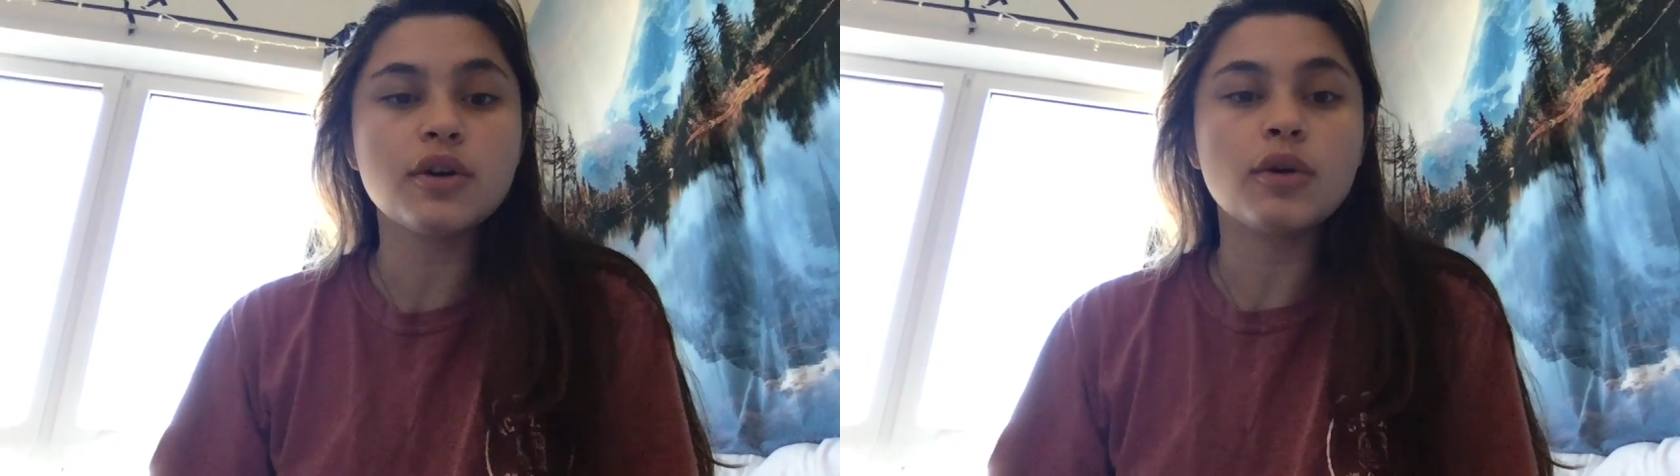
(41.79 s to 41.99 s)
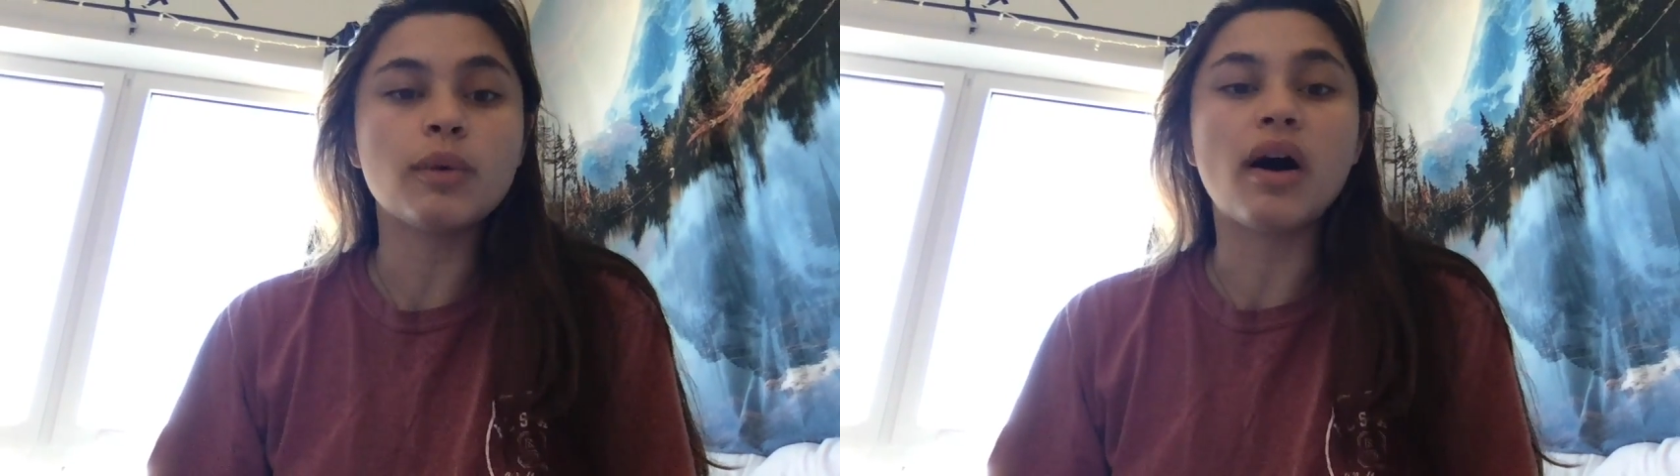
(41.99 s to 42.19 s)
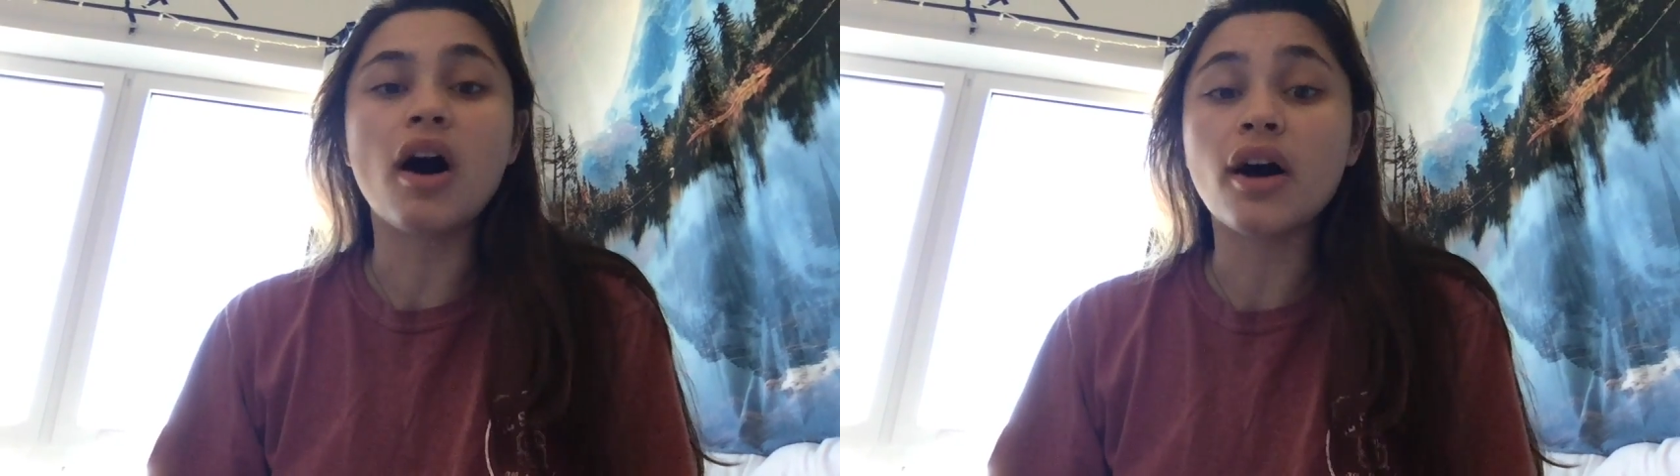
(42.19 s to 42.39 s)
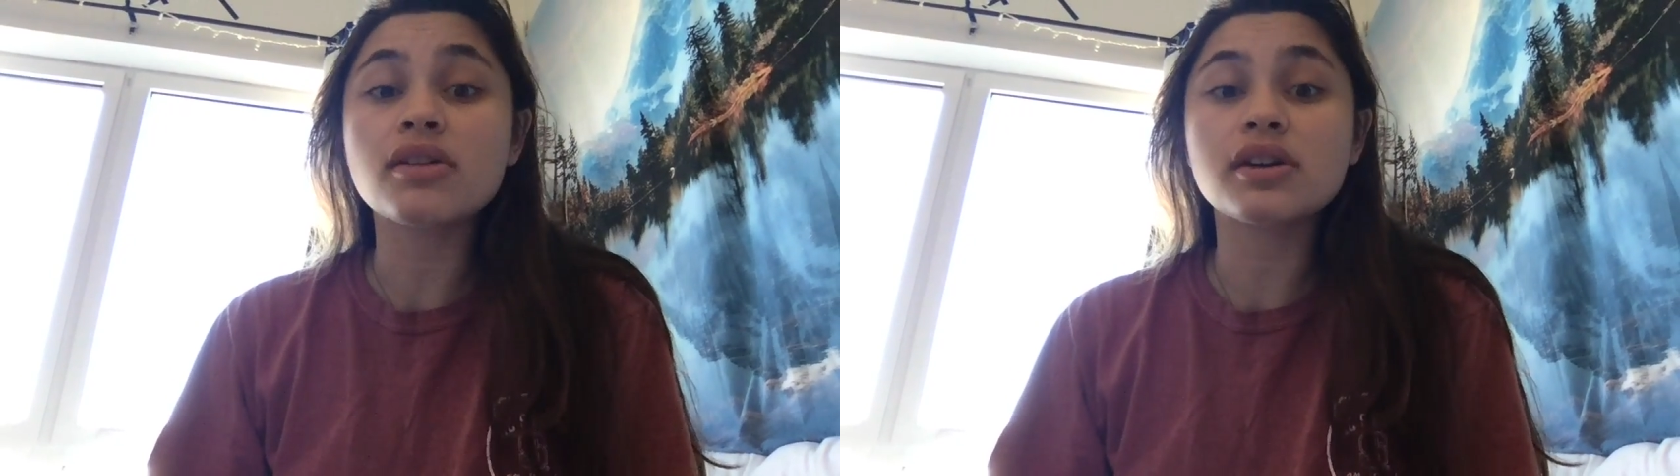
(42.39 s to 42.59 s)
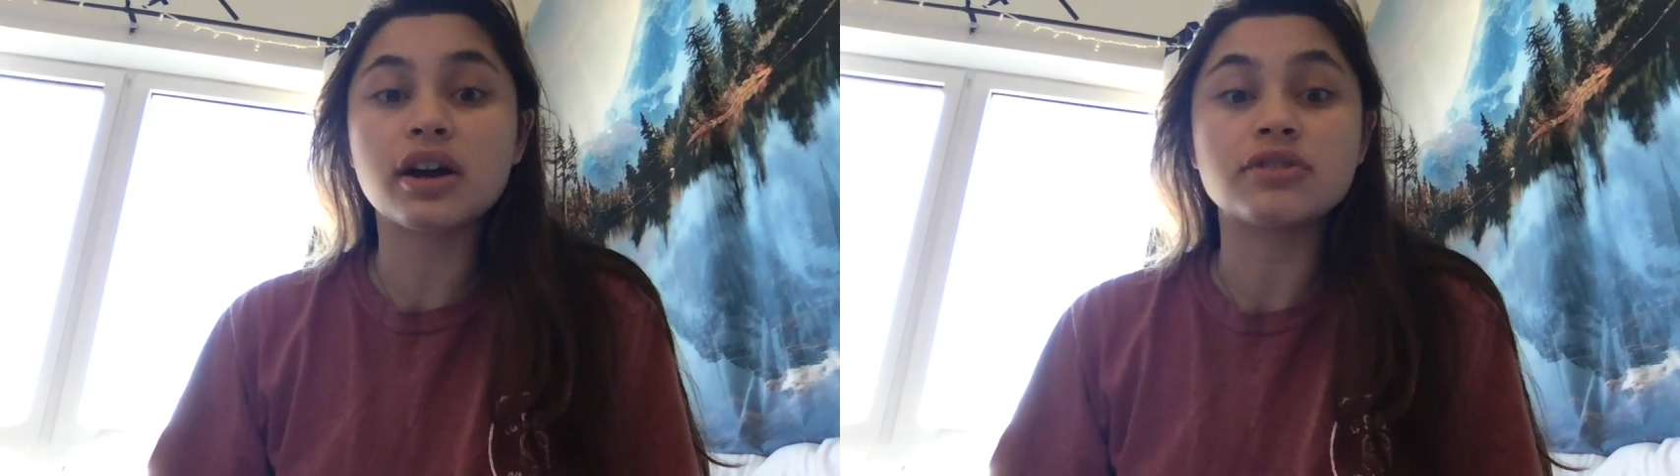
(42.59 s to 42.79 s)
while other
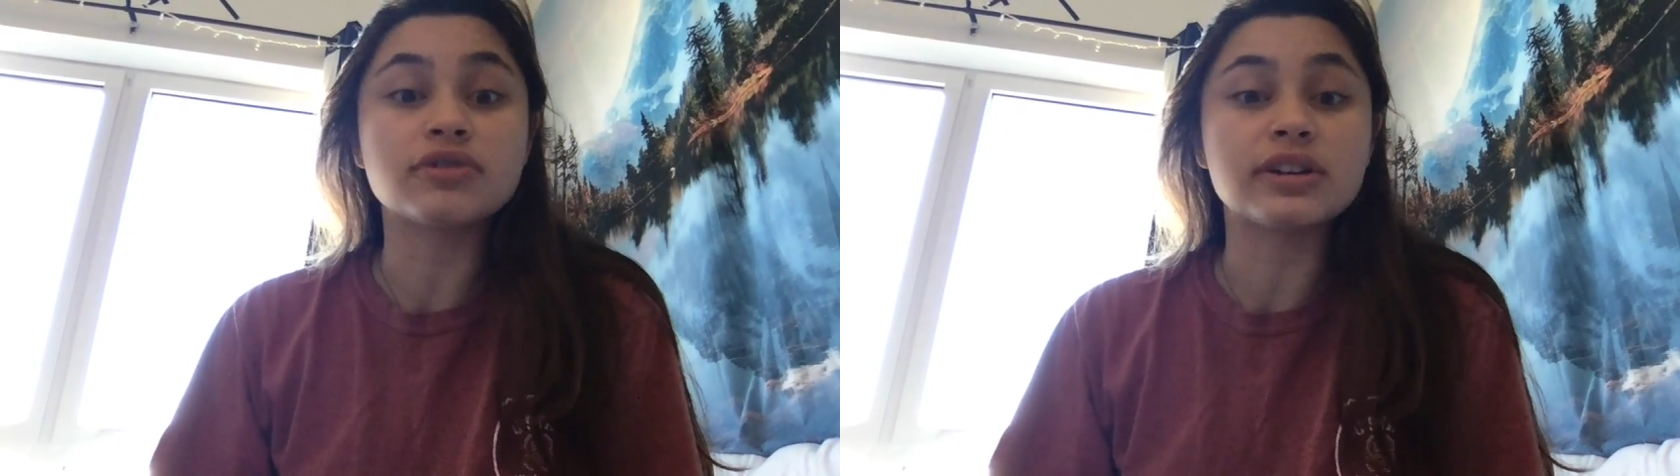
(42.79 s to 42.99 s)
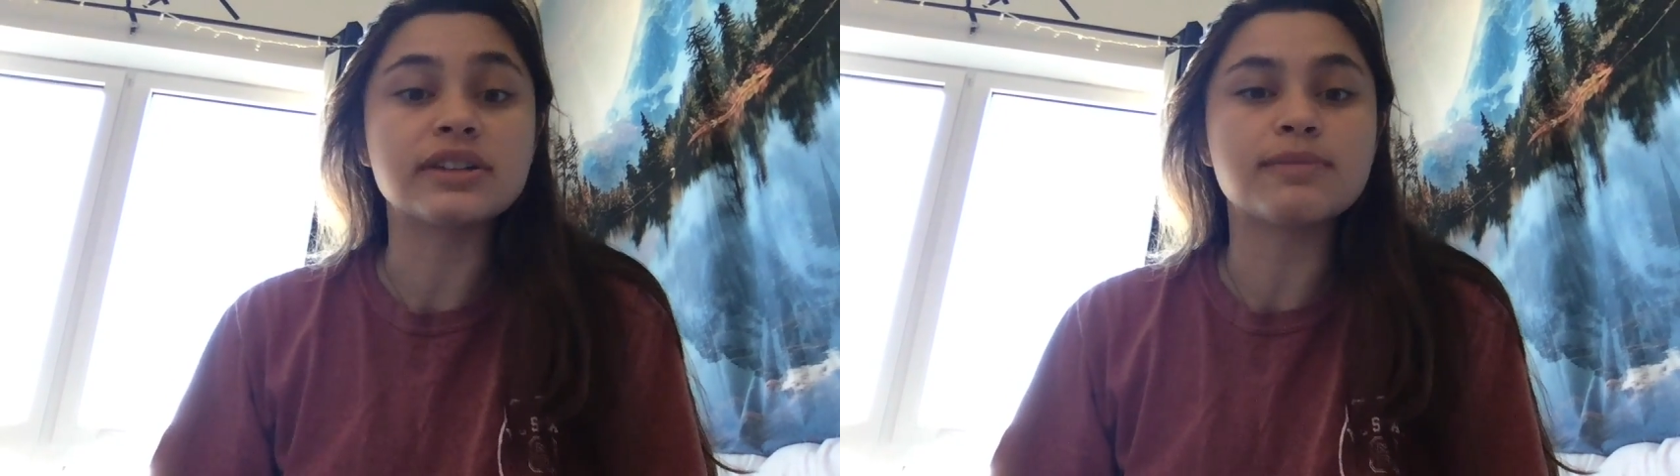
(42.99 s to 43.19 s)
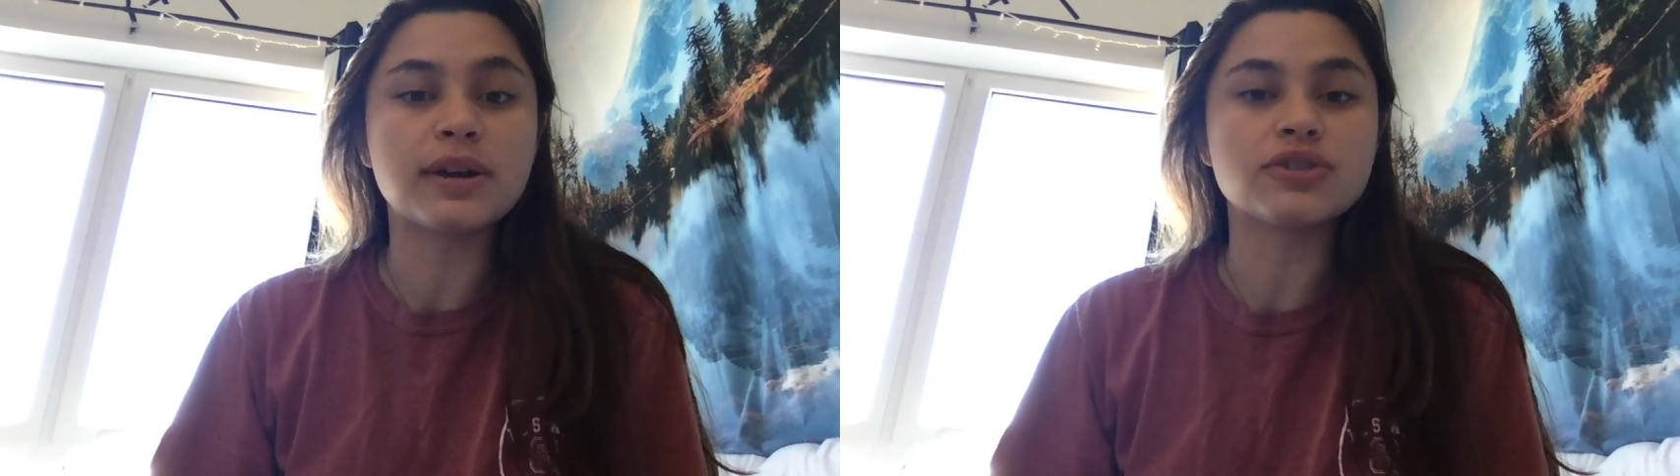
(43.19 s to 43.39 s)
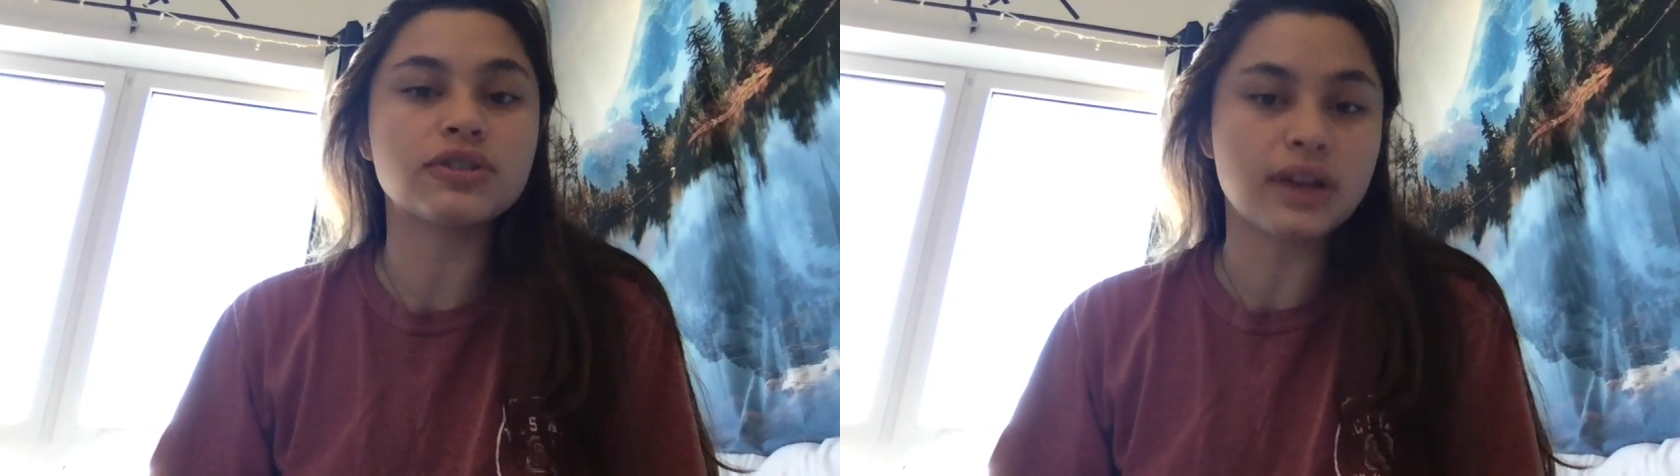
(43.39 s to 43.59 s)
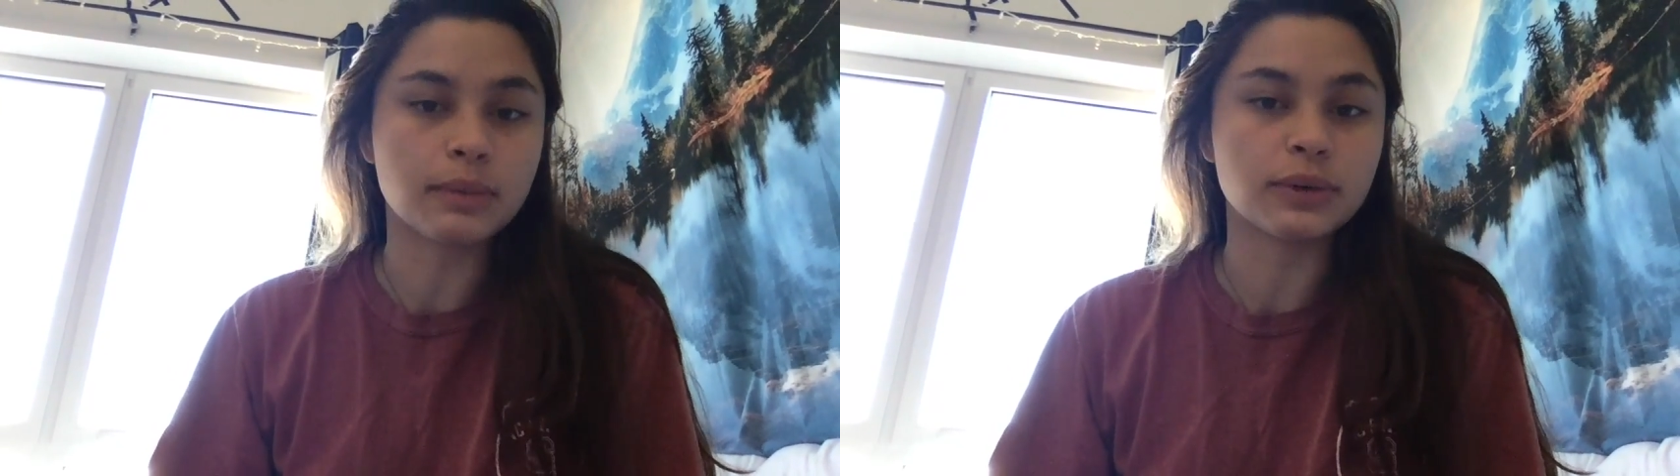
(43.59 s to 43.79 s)
countries measure
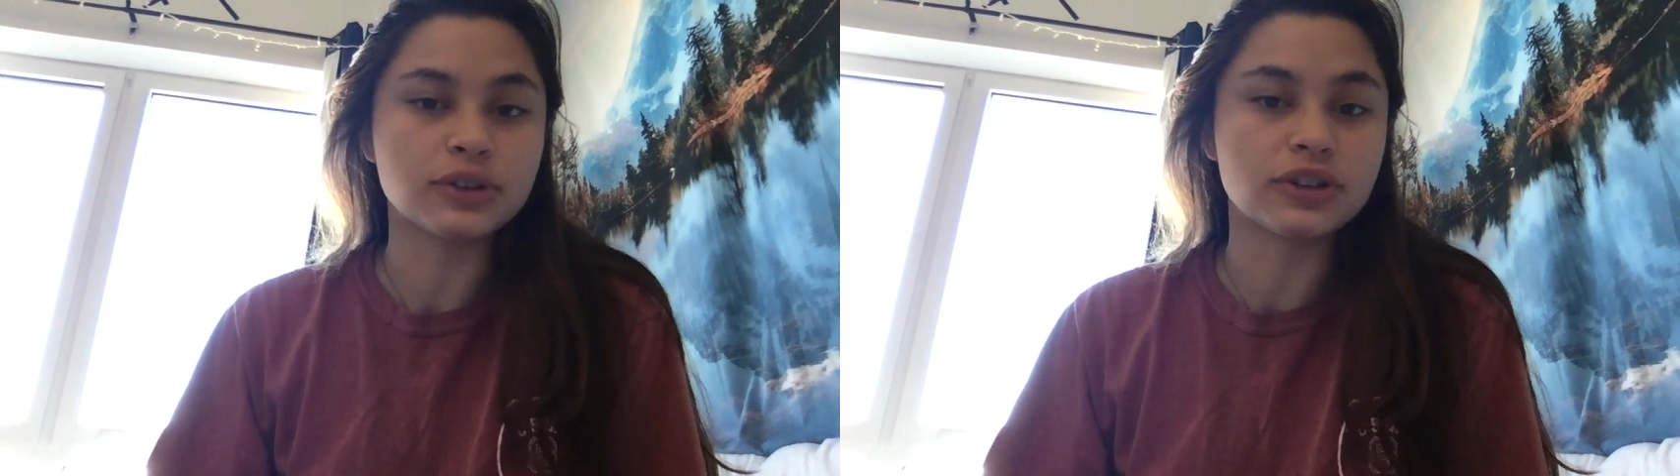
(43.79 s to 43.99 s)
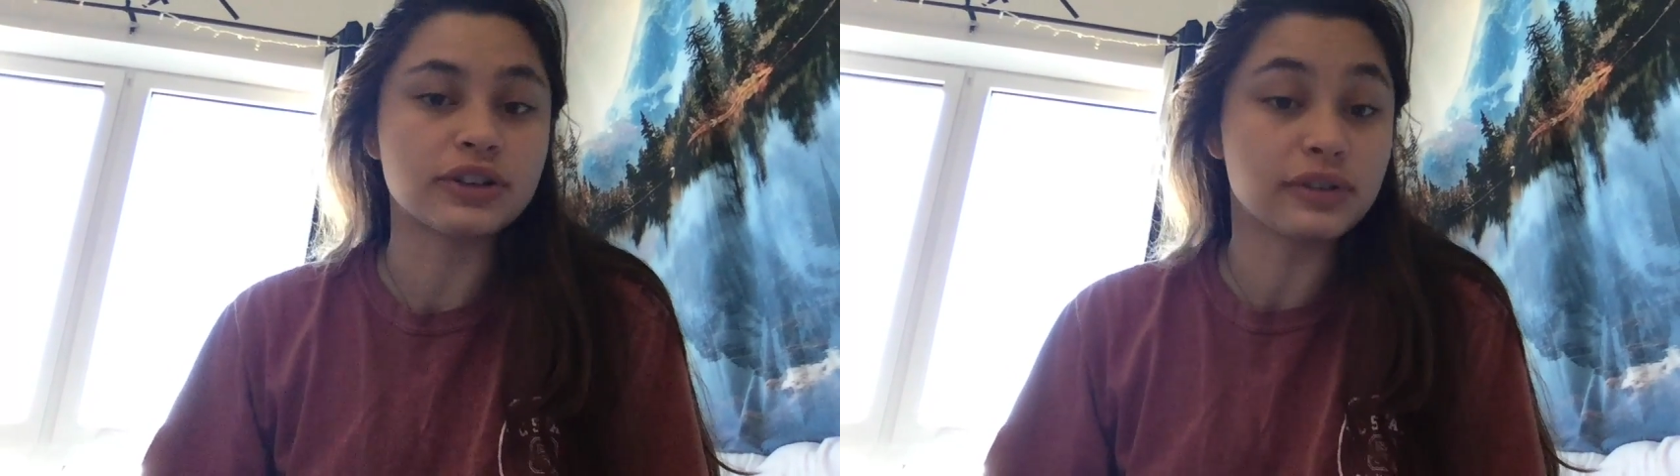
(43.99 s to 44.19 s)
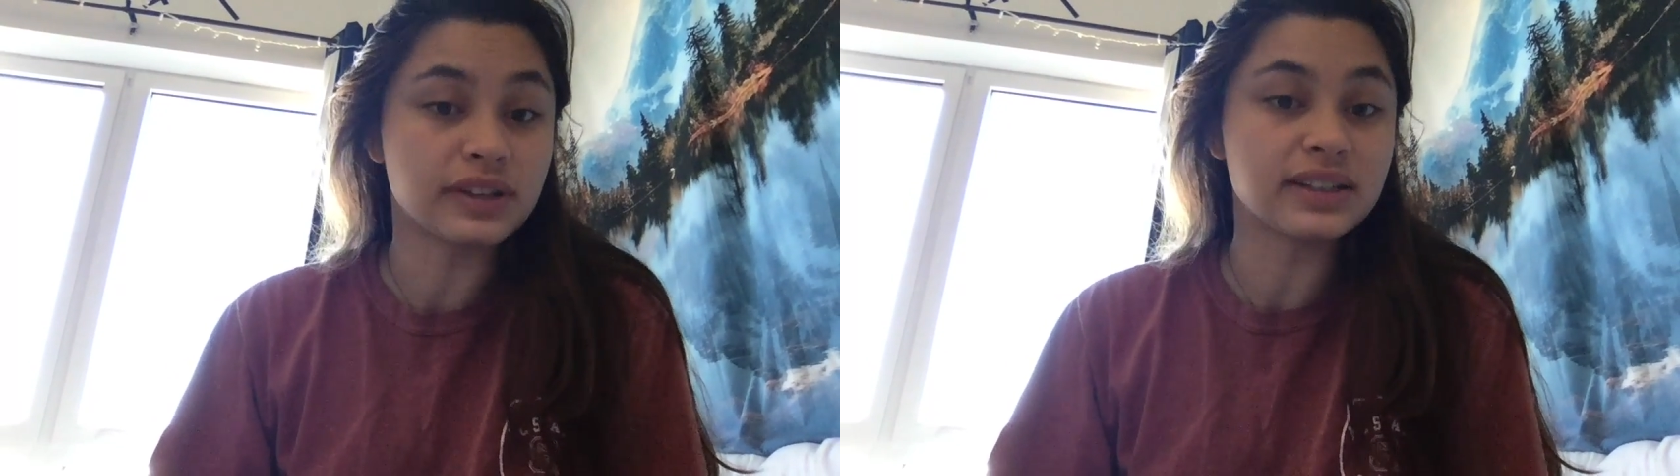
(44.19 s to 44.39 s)
temperature using